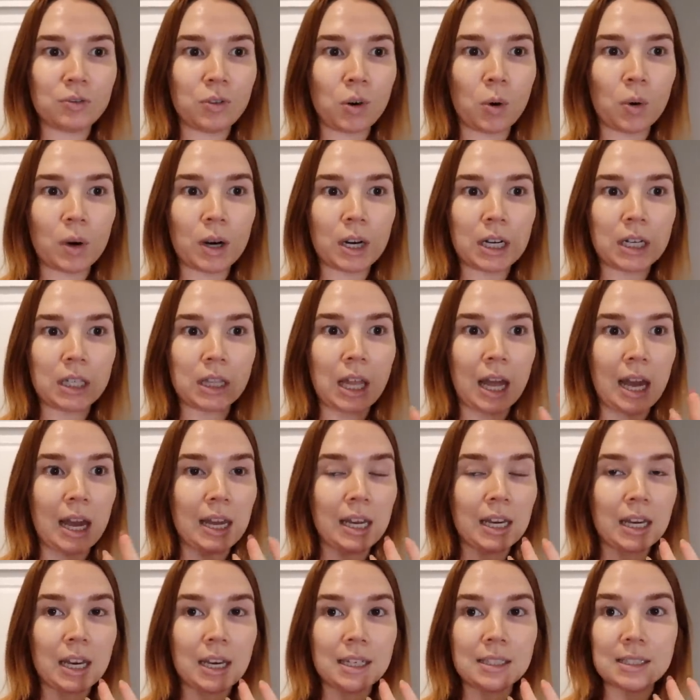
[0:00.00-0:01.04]
forward
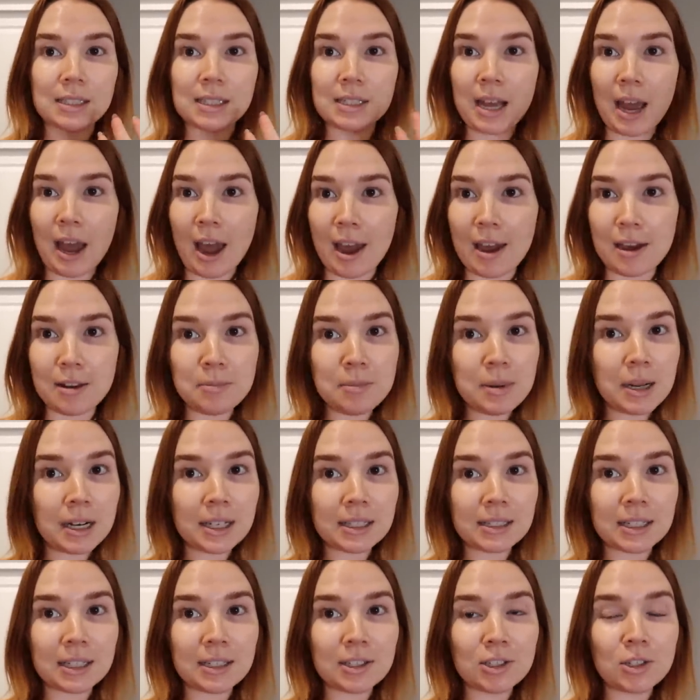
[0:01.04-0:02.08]
like 10
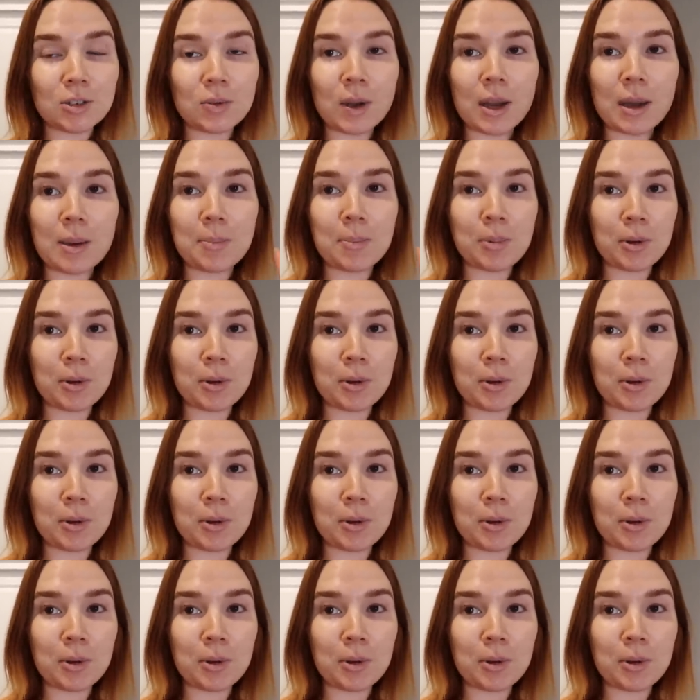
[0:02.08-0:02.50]
minutes into it,